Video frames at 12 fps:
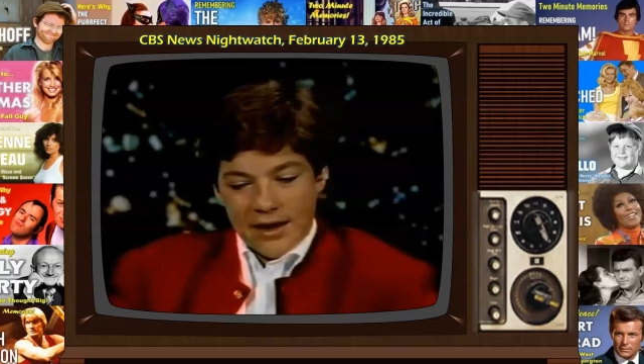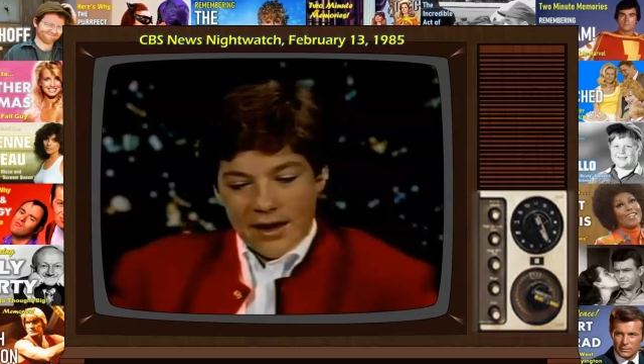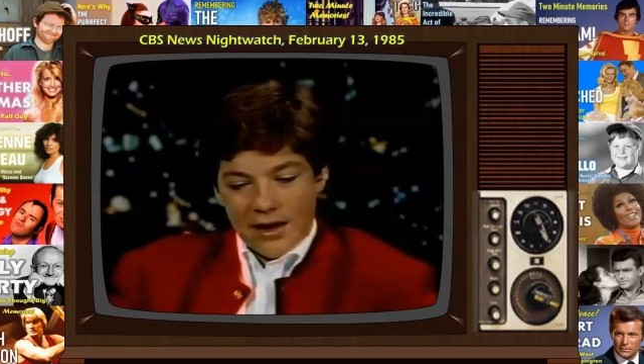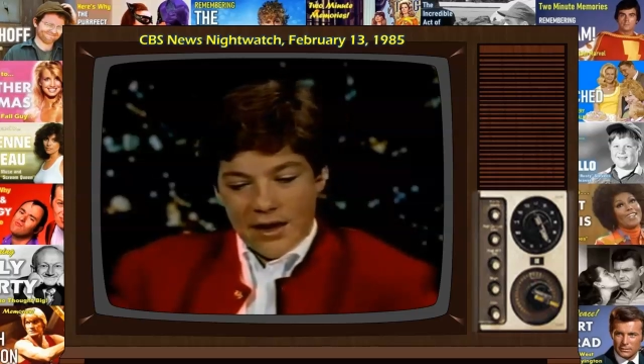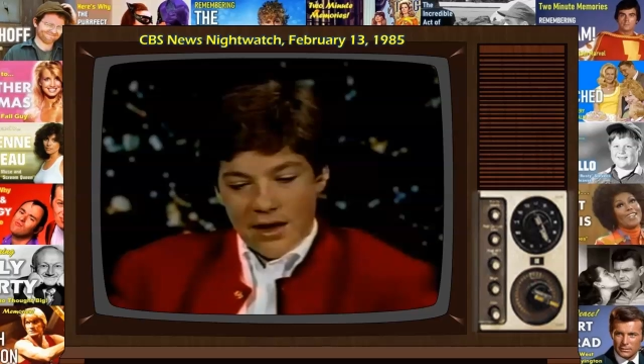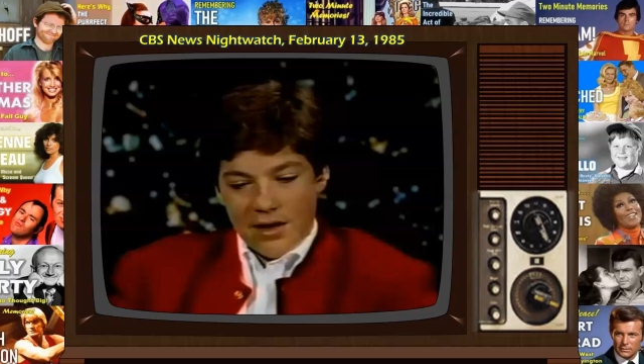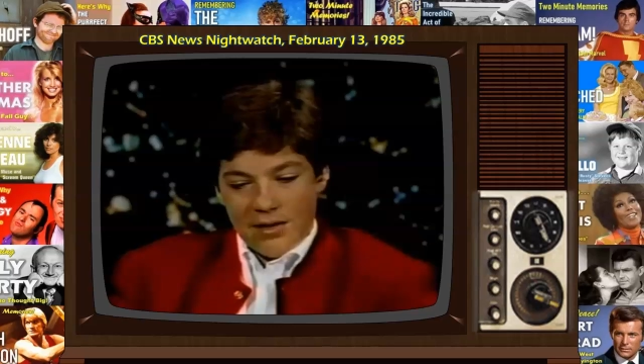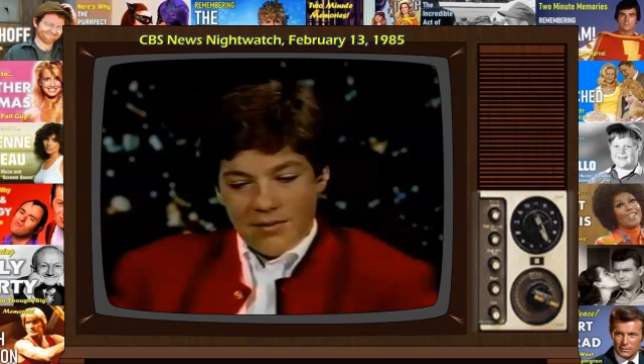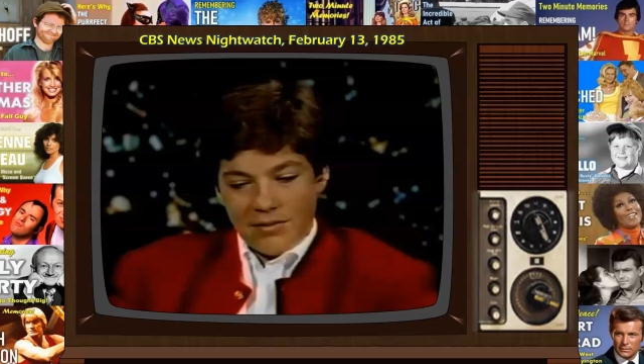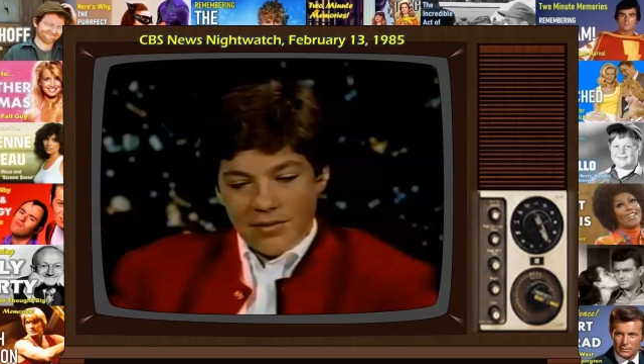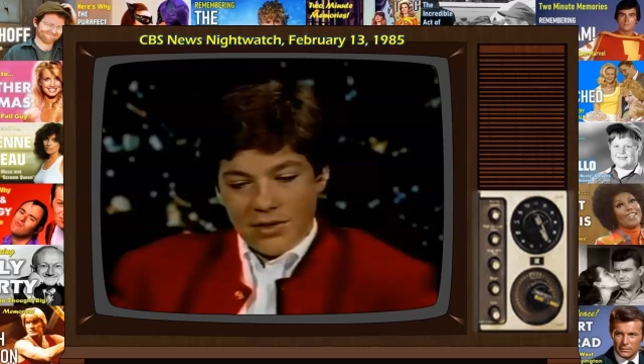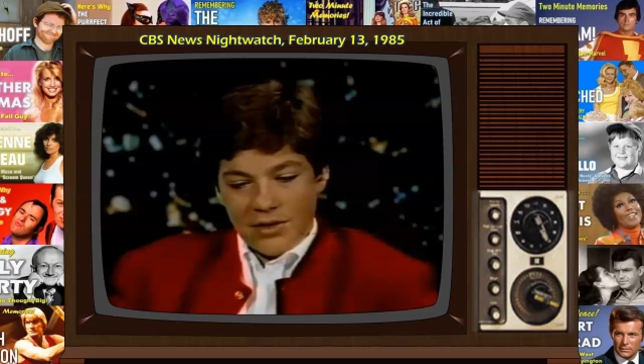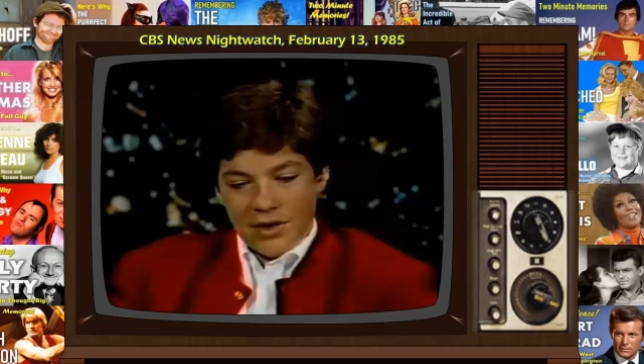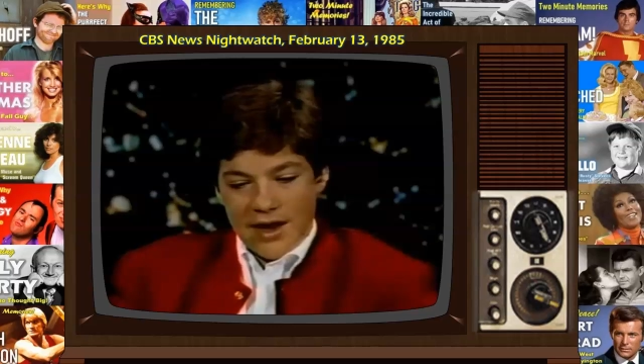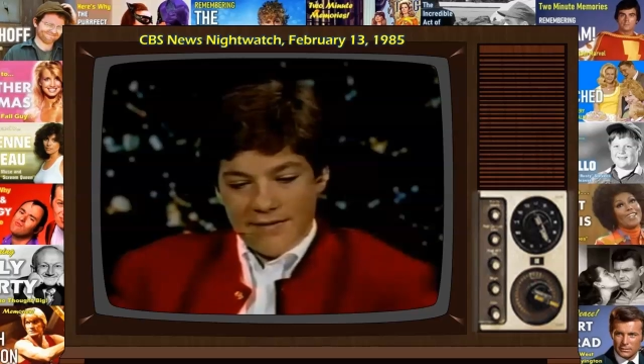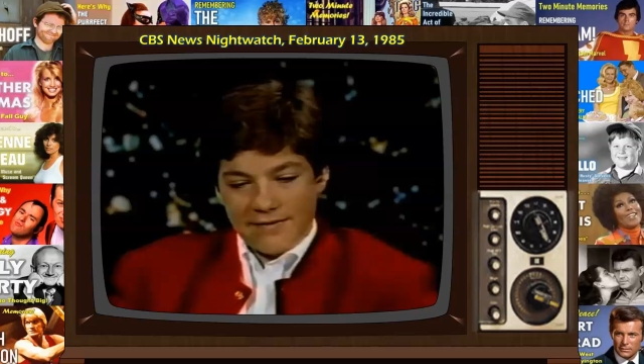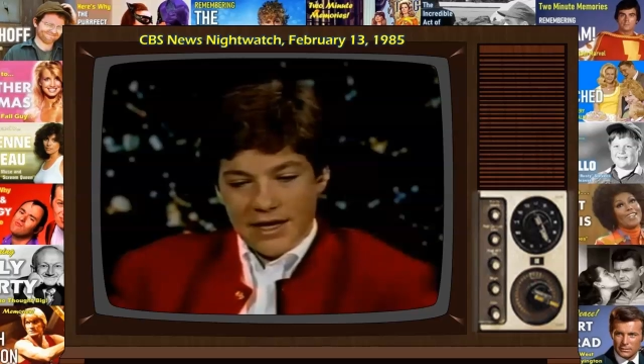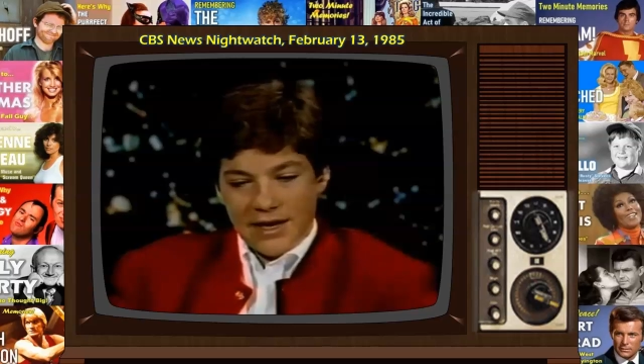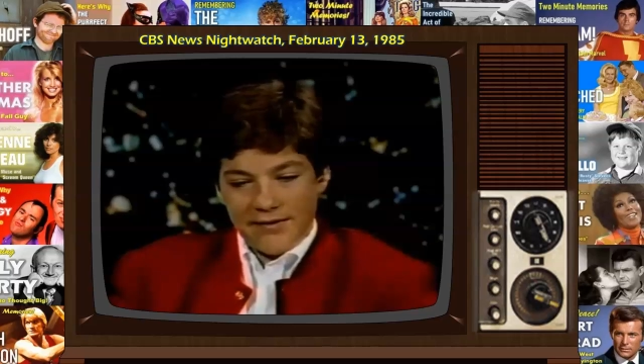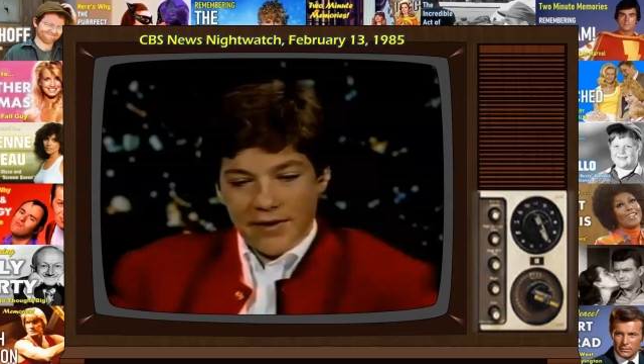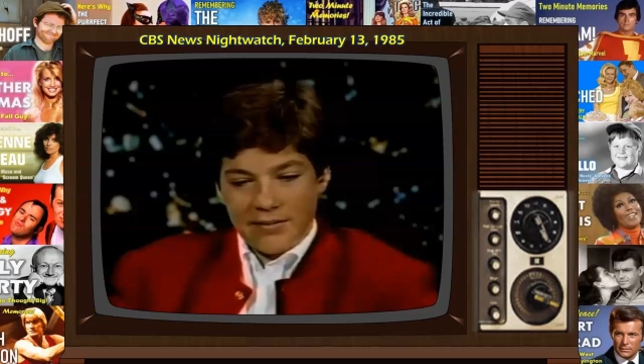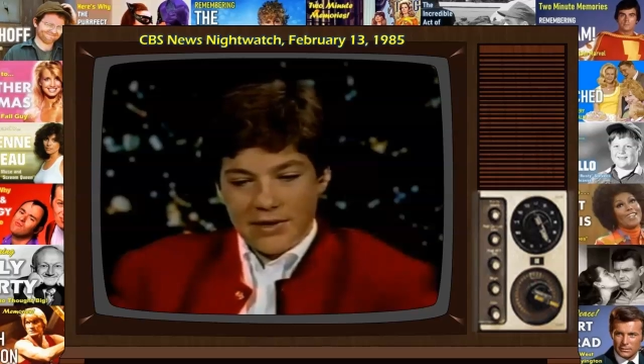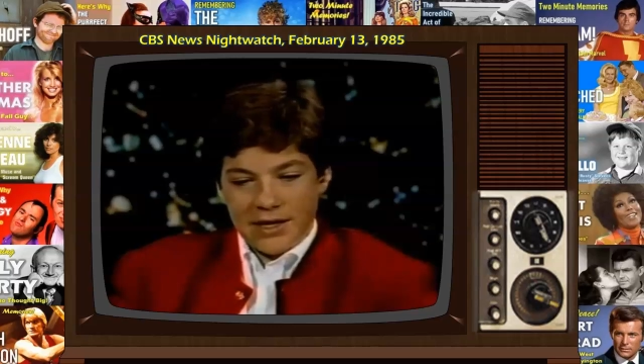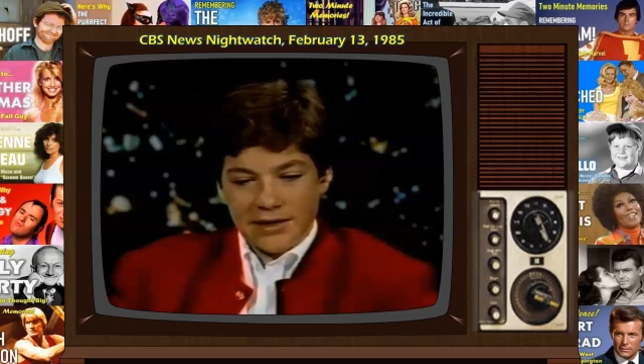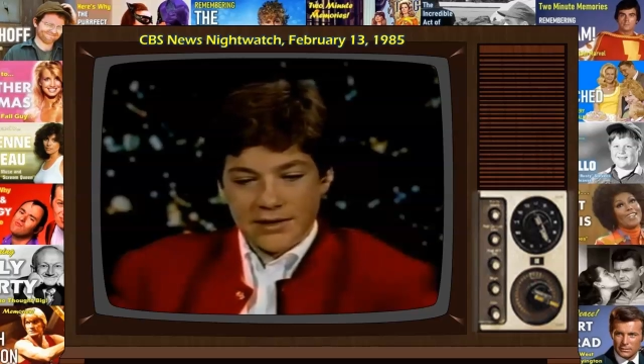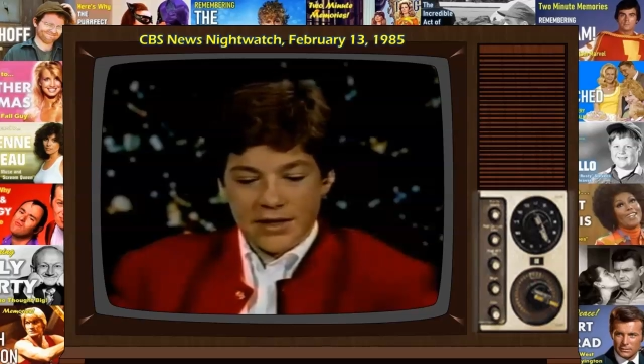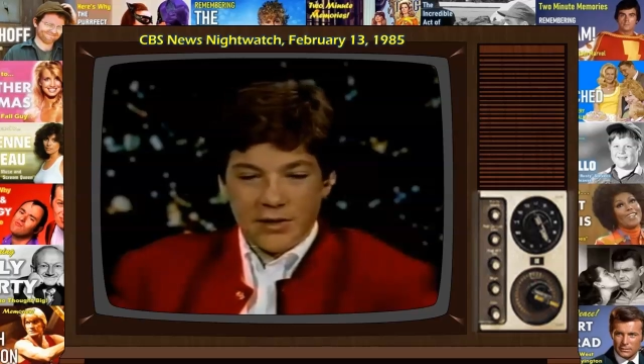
Um, you have to give up things